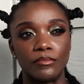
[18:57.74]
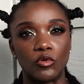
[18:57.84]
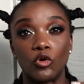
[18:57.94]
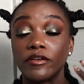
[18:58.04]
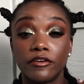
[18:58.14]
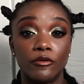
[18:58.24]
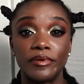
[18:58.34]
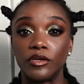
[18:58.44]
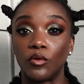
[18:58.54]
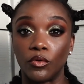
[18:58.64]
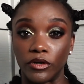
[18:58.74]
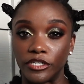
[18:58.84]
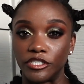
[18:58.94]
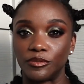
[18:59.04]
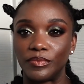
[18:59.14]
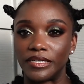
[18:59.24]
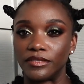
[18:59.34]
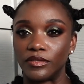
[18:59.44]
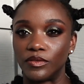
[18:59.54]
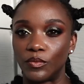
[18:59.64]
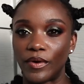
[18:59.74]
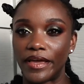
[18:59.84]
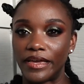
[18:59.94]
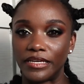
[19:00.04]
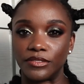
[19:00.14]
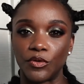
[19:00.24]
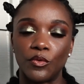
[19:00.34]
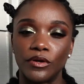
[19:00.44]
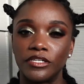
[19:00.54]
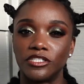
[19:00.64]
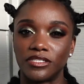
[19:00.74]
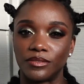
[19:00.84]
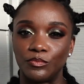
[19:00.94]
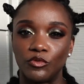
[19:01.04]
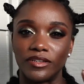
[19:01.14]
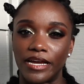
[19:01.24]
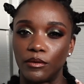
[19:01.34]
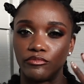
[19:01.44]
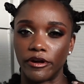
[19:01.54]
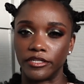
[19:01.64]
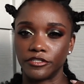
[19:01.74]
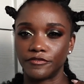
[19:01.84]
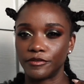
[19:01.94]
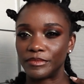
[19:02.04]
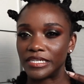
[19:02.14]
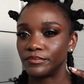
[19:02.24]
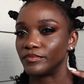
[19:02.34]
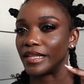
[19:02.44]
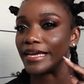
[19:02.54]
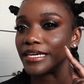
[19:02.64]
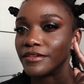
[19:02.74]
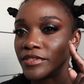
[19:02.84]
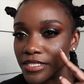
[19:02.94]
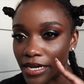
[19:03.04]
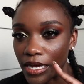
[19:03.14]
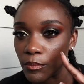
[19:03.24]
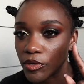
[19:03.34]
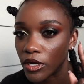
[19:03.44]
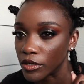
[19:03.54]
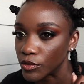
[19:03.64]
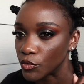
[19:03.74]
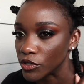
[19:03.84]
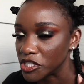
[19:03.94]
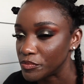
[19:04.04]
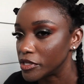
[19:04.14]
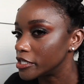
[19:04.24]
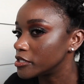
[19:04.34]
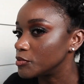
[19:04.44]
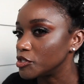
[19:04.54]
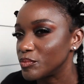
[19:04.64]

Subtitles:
or they'll be orange, but the way it's orange is more like a bronzer for me. Like even today I put on an orange blush, but you